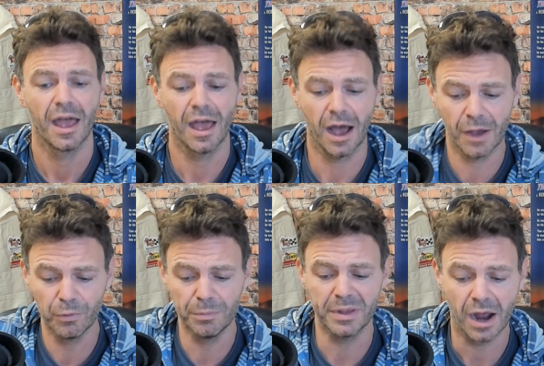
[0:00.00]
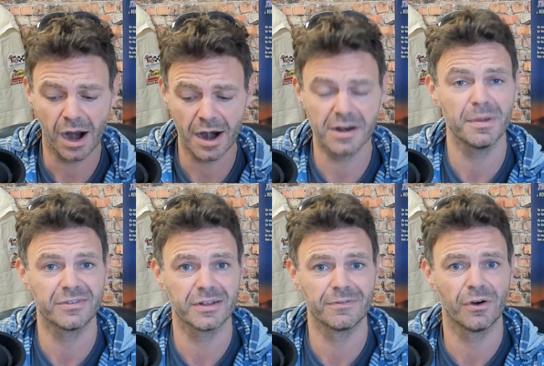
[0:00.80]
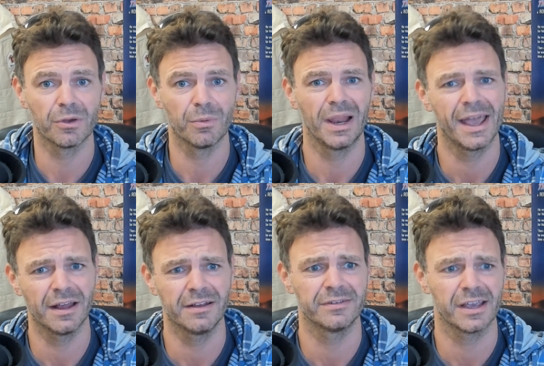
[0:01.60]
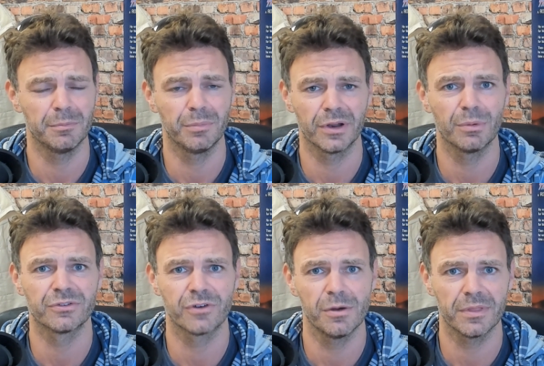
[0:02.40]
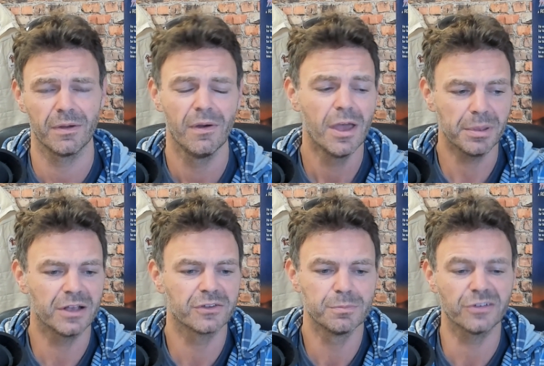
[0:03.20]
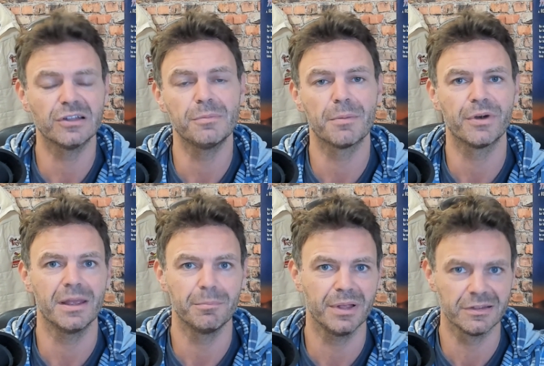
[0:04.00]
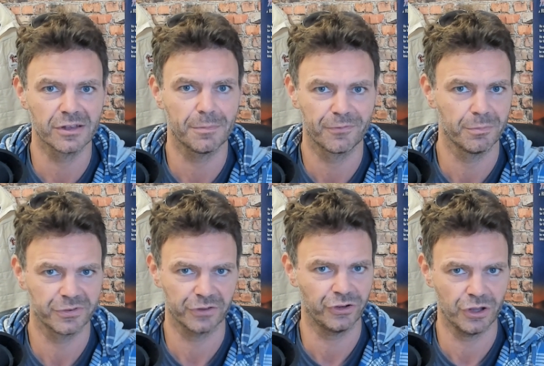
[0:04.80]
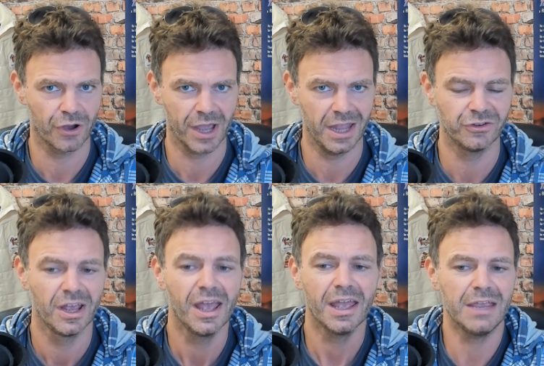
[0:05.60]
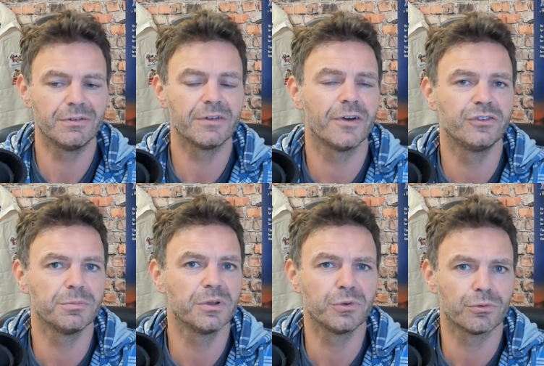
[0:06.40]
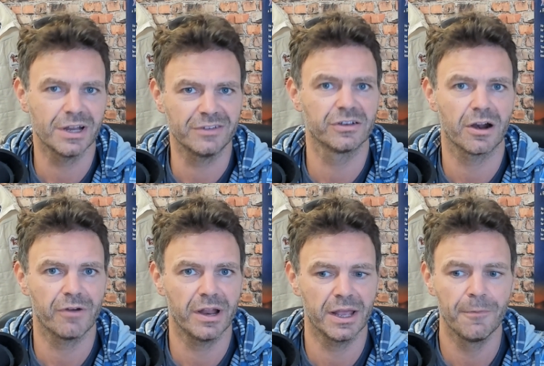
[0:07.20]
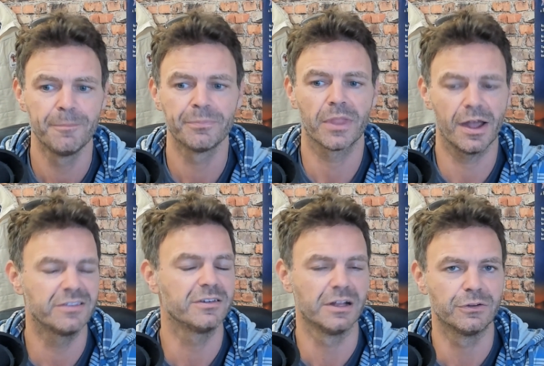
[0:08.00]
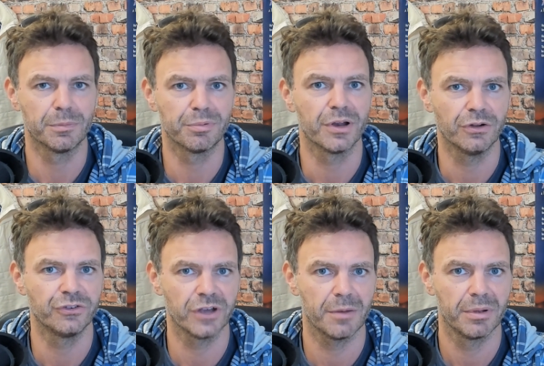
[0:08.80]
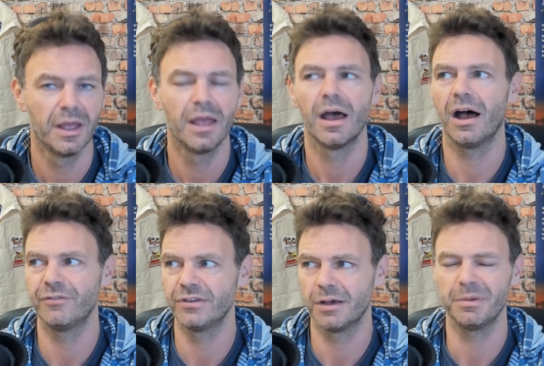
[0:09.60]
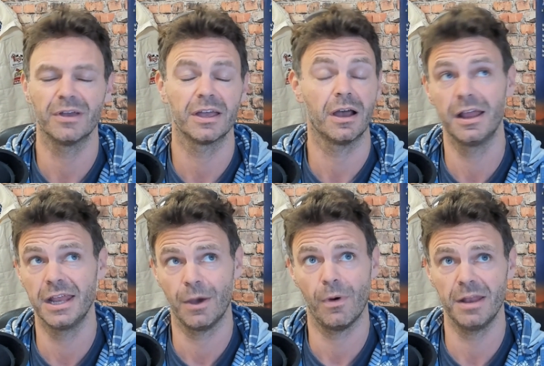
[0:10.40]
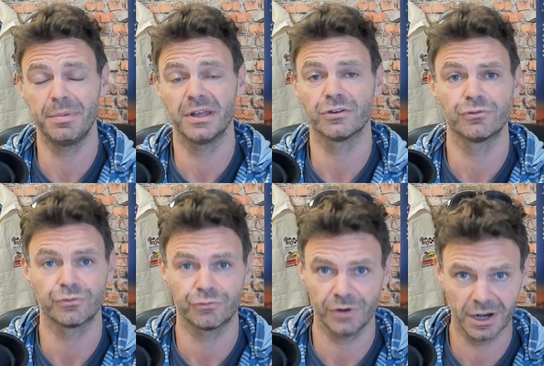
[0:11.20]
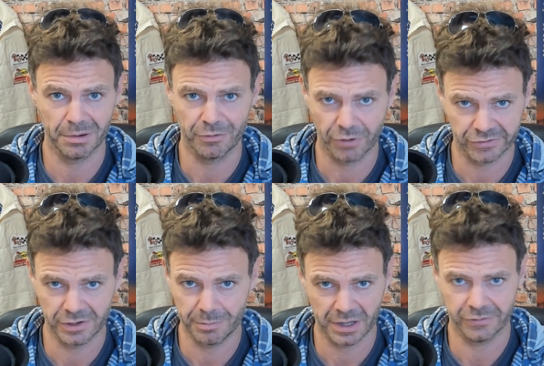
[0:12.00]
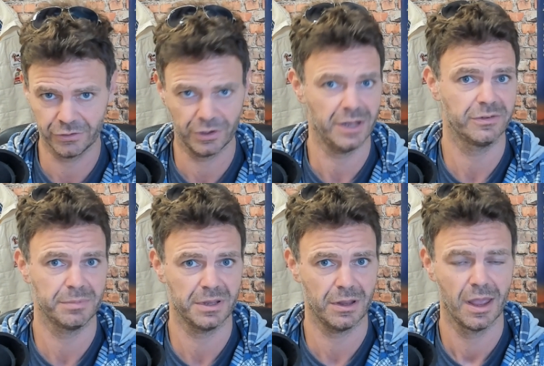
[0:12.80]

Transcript: I would be hard on myself going, well, hang on a second, buddy, what's wrong with you? Because muscle memory builds up from such a young age. Even if I jumped into a racing car right now, I'd still do a pretty good job. Obviously, I'd be, I, I know, I'd be incredibly rusty because you need to be